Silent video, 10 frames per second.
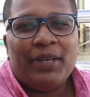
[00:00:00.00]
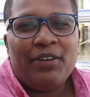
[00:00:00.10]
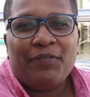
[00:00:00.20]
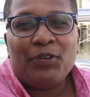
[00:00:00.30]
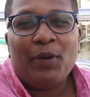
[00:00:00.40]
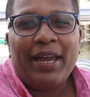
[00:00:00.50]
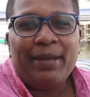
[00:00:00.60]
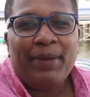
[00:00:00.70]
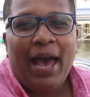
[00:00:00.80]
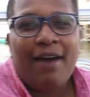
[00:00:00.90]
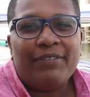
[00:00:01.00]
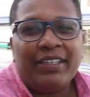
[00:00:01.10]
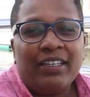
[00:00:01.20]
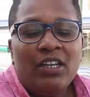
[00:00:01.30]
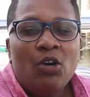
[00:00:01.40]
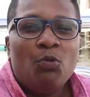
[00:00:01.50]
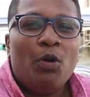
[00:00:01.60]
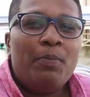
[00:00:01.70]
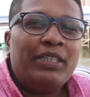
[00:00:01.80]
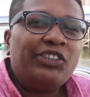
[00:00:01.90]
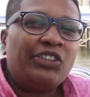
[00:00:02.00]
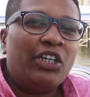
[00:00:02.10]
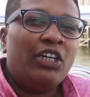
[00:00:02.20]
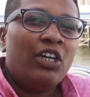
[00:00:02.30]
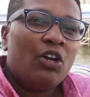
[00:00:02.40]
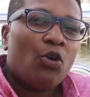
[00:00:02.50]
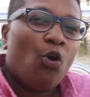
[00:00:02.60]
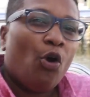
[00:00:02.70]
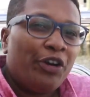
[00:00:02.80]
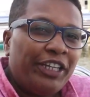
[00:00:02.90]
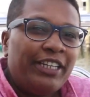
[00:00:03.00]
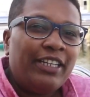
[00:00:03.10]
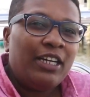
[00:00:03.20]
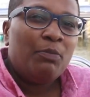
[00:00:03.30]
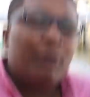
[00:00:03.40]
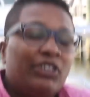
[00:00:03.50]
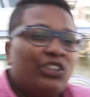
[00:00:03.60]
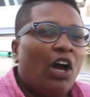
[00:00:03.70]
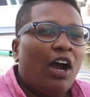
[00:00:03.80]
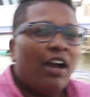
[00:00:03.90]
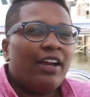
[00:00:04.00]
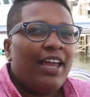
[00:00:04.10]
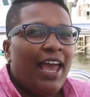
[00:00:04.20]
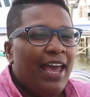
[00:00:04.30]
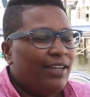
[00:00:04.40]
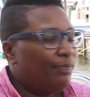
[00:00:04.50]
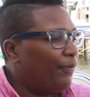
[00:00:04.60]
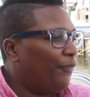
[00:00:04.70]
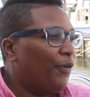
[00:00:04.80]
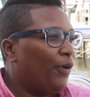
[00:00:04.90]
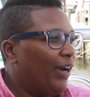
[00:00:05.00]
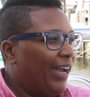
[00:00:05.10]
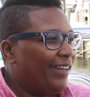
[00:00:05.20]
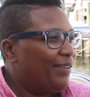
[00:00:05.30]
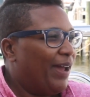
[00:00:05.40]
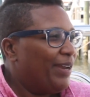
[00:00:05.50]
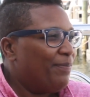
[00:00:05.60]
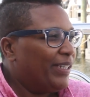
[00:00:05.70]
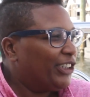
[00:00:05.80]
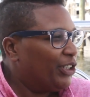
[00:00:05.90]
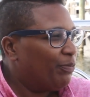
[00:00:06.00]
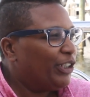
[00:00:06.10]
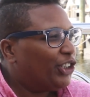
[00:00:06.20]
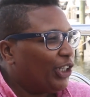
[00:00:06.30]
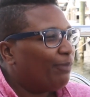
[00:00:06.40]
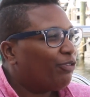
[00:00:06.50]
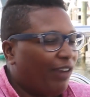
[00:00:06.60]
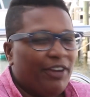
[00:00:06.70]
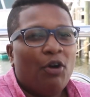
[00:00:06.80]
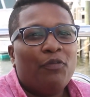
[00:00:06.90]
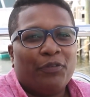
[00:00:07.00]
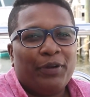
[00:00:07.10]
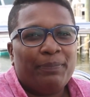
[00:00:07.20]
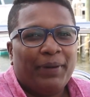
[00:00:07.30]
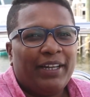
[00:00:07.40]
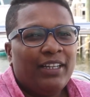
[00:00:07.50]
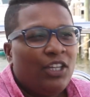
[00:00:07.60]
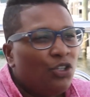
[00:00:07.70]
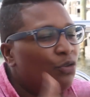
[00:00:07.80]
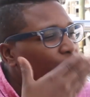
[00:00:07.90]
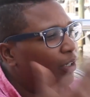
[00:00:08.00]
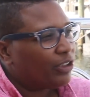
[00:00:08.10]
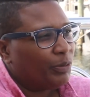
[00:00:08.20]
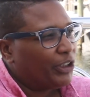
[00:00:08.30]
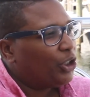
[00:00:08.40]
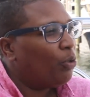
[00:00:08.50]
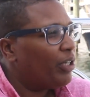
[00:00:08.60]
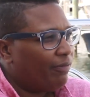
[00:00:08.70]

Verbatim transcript: interview I am having with Mr. Gordon Bizar. And before, I didn't I didn't mention it. We jumped right over it, but you've worked with Tony